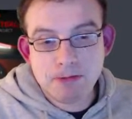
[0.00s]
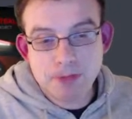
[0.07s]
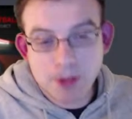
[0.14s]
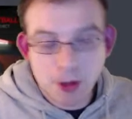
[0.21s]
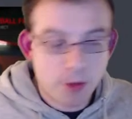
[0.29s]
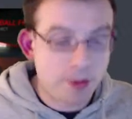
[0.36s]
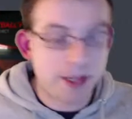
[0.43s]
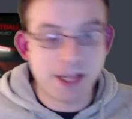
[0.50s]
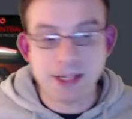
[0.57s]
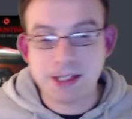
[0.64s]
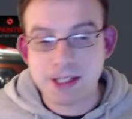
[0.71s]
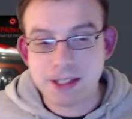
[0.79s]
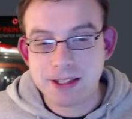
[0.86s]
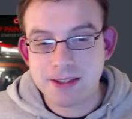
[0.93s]
go buy
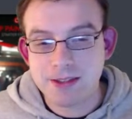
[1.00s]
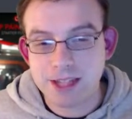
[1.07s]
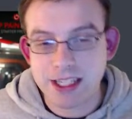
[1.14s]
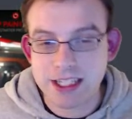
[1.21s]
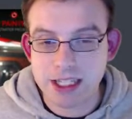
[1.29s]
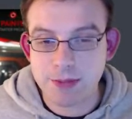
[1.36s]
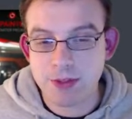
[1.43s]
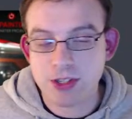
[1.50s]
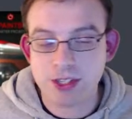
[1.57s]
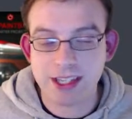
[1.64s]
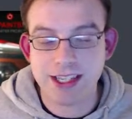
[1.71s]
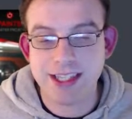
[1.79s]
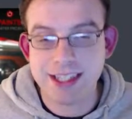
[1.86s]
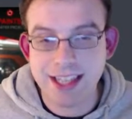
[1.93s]
it. That's as much as I
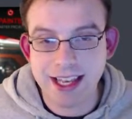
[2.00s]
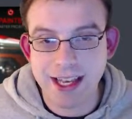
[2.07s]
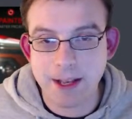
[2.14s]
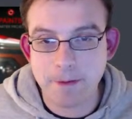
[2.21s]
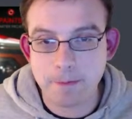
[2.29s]
can say.